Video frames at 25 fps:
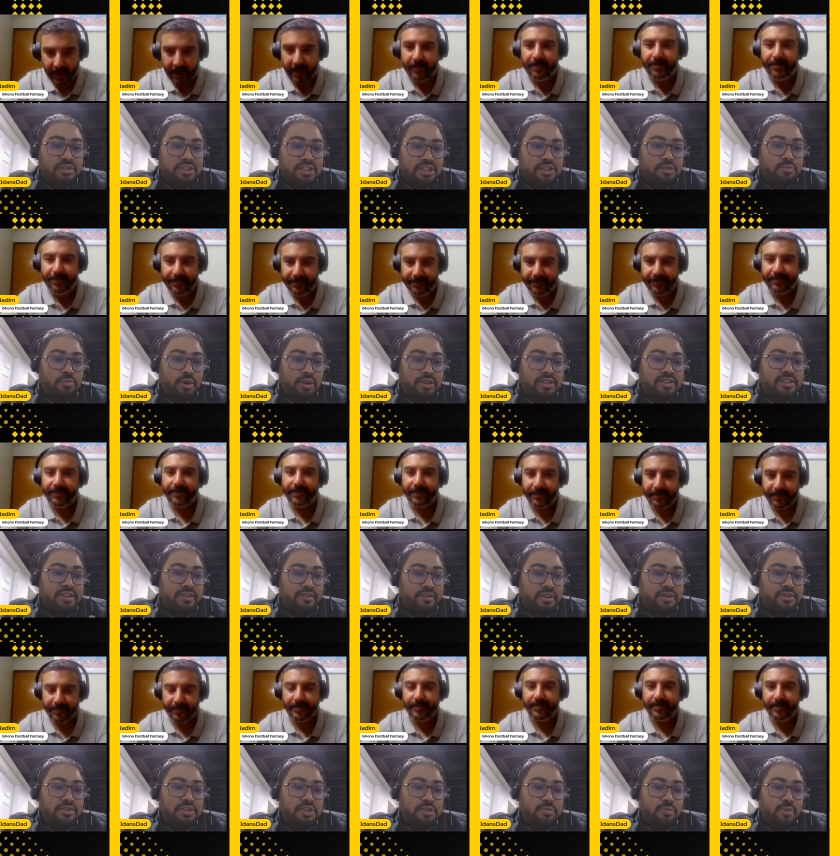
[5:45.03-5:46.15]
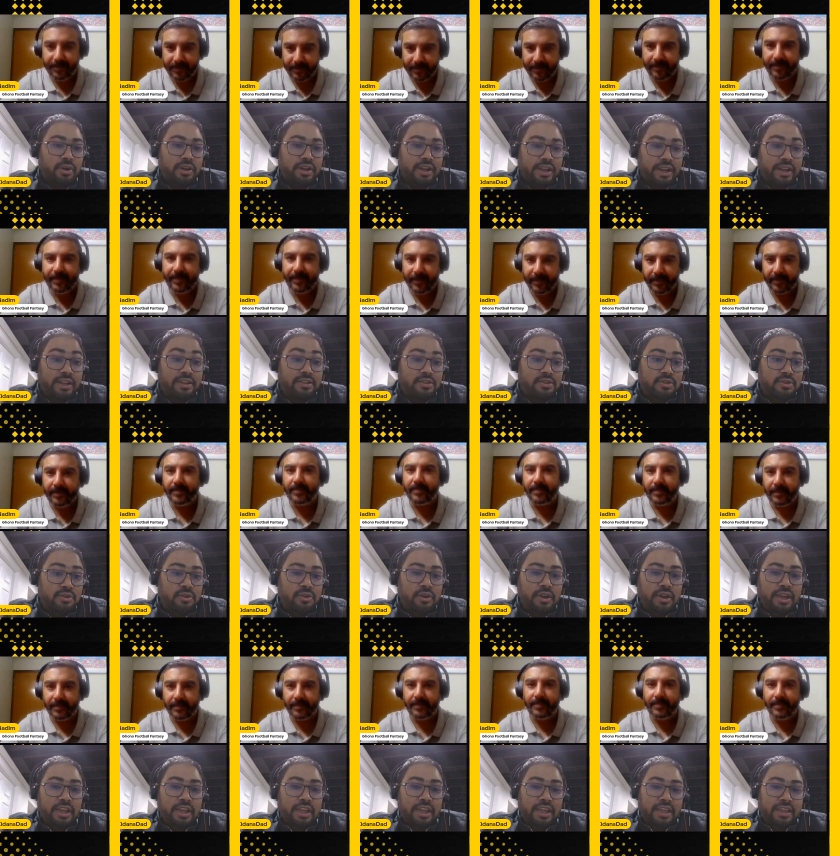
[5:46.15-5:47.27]
Speaker 1: six point yeah. seven or six point eight. So
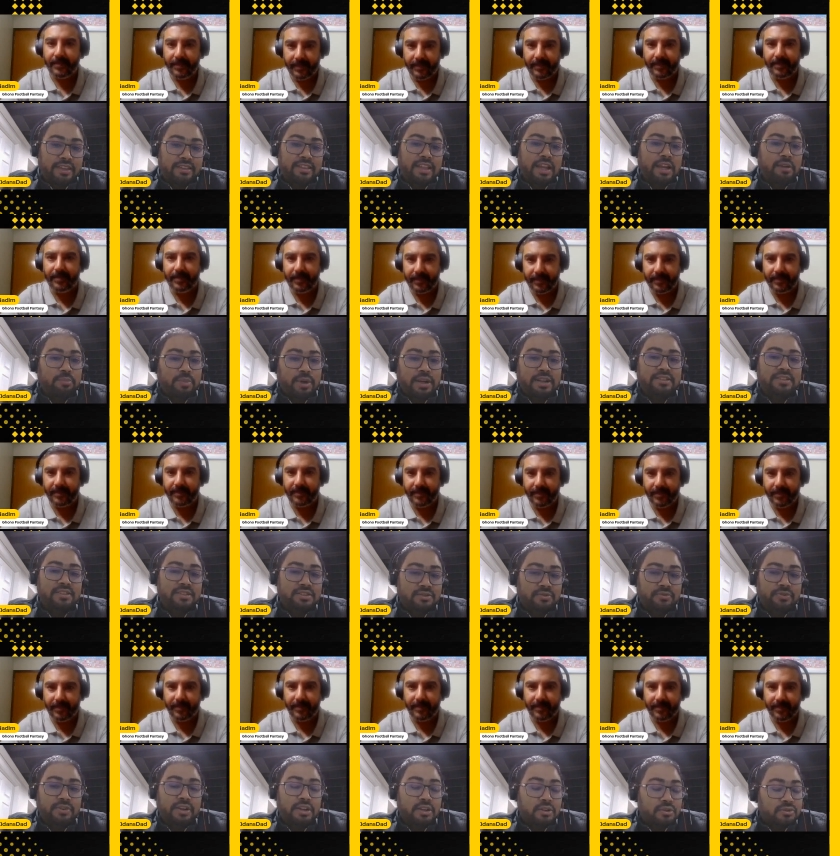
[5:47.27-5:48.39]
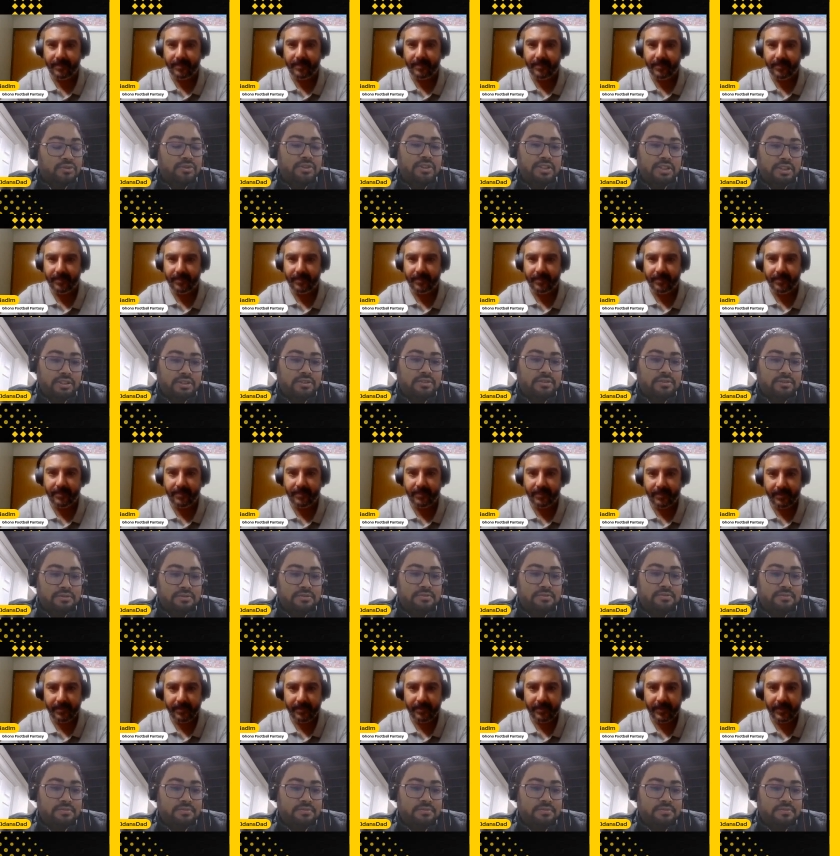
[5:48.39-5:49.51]
in that price, it's very good return.
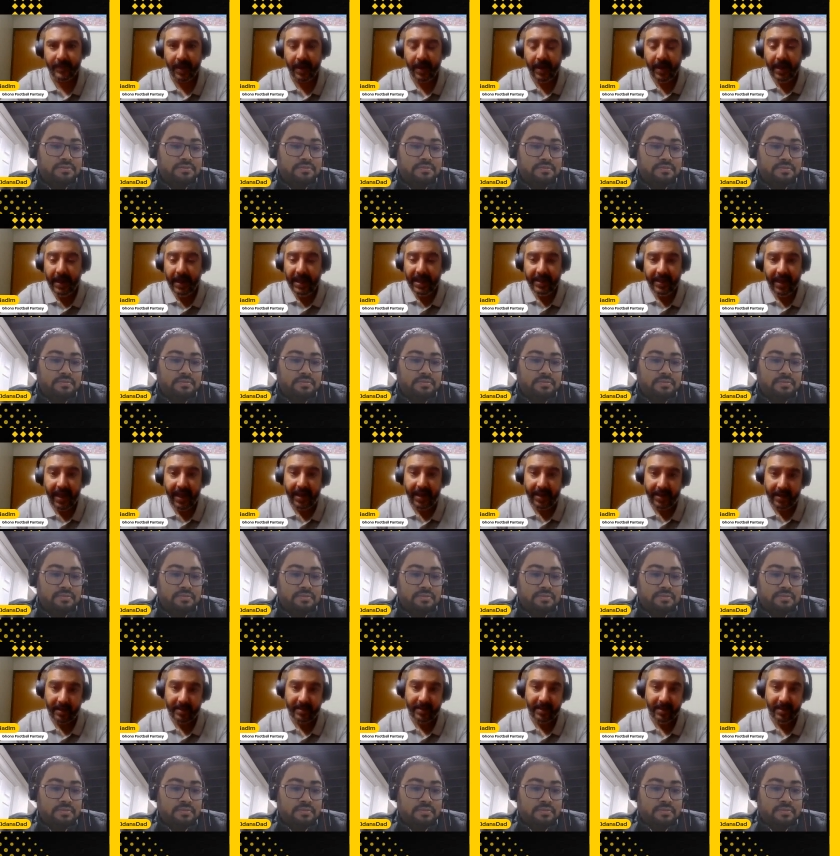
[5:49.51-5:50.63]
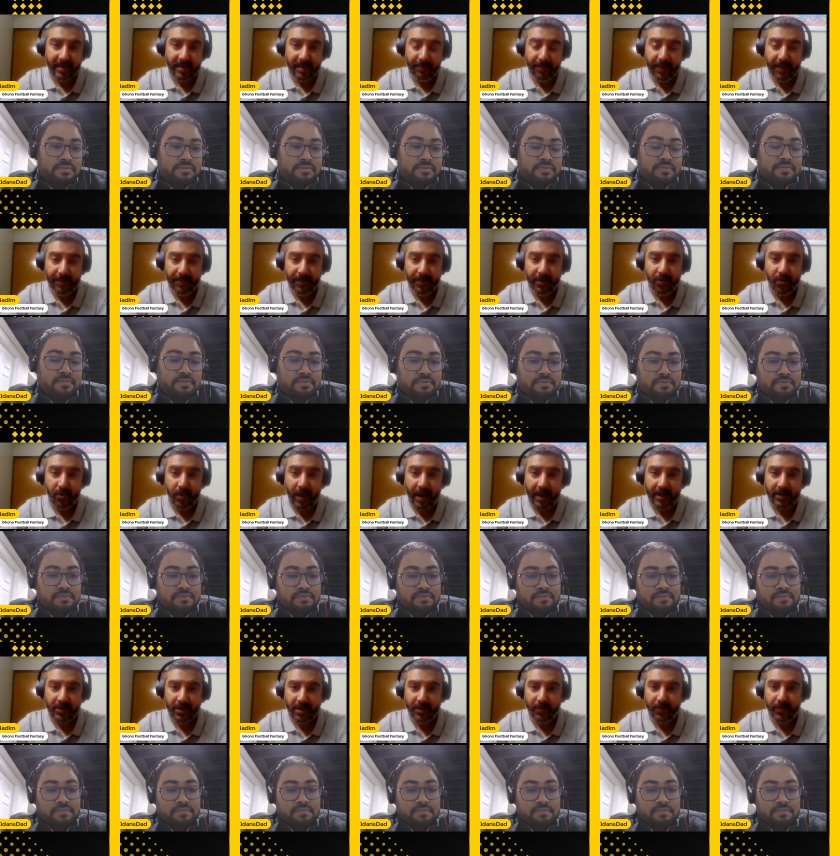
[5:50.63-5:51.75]
Speaker 2: Yeah, and I think the people who
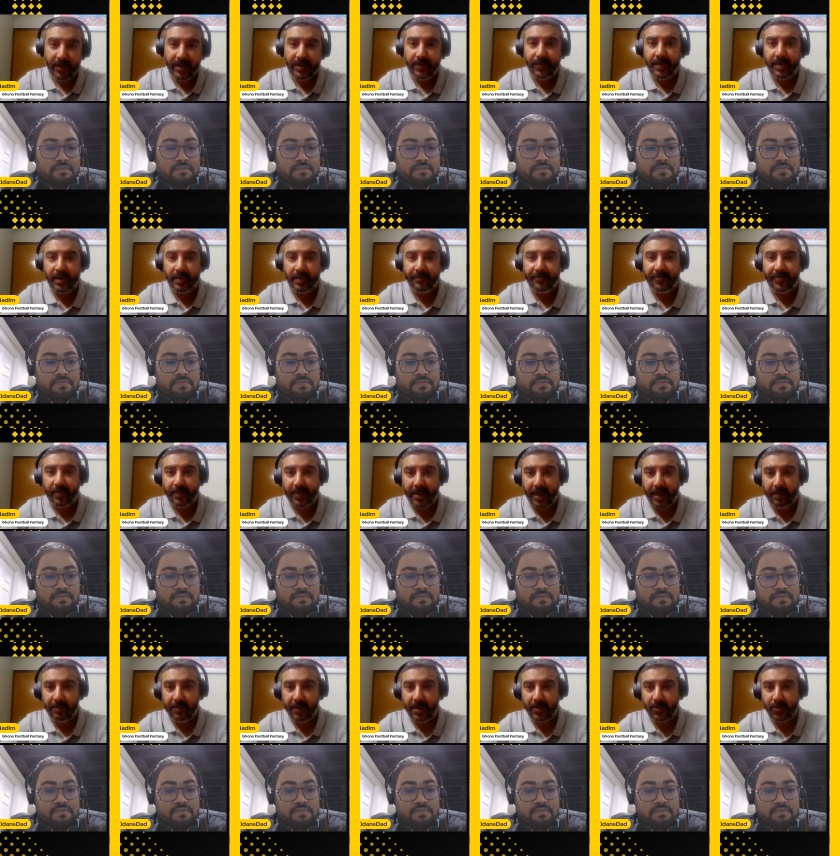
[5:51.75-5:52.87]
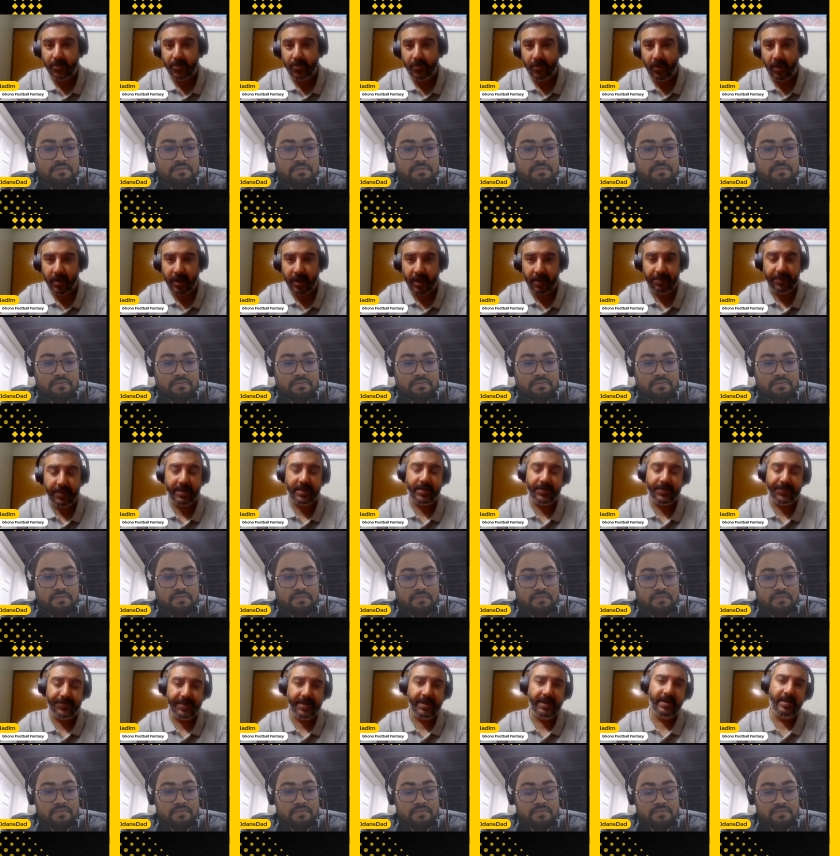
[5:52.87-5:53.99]
actually went with him from game week two or game week
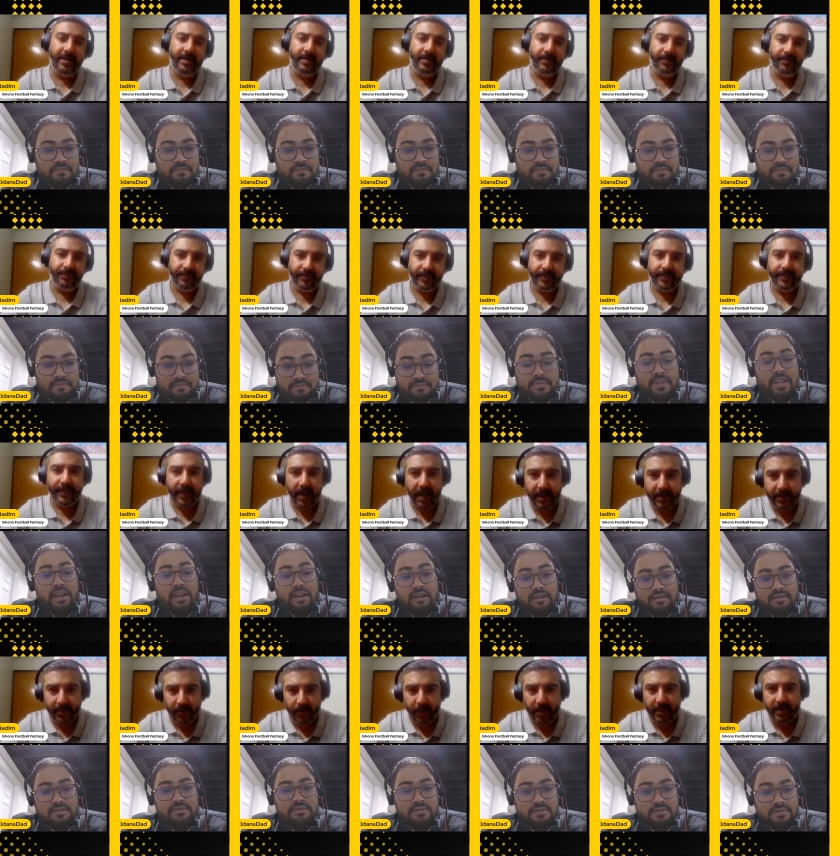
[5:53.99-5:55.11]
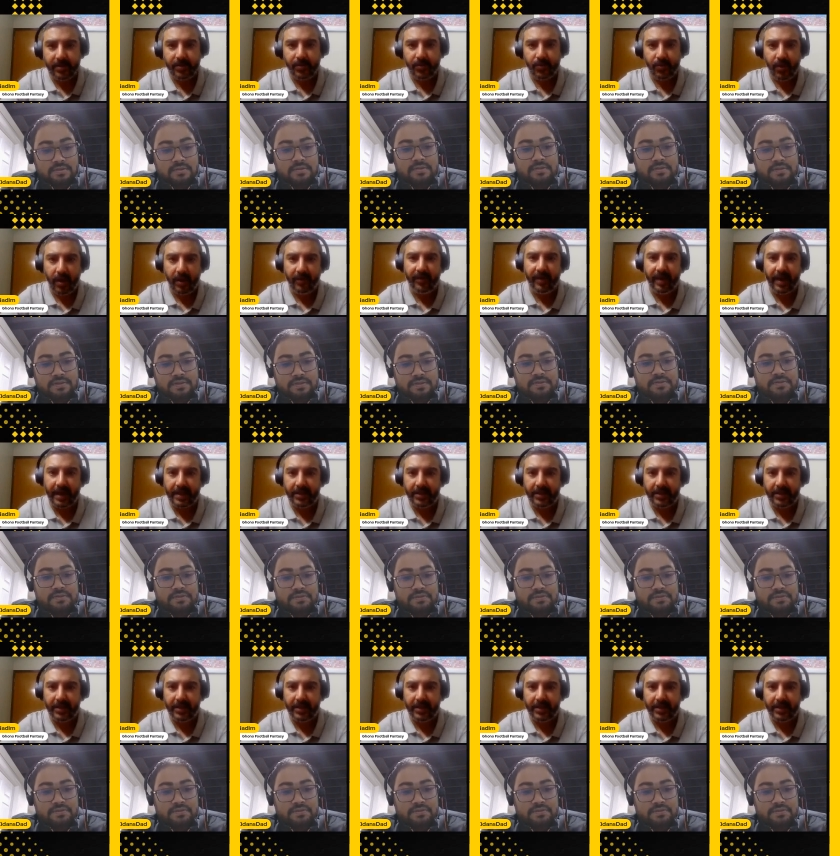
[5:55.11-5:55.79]
three yeah. are the ones who have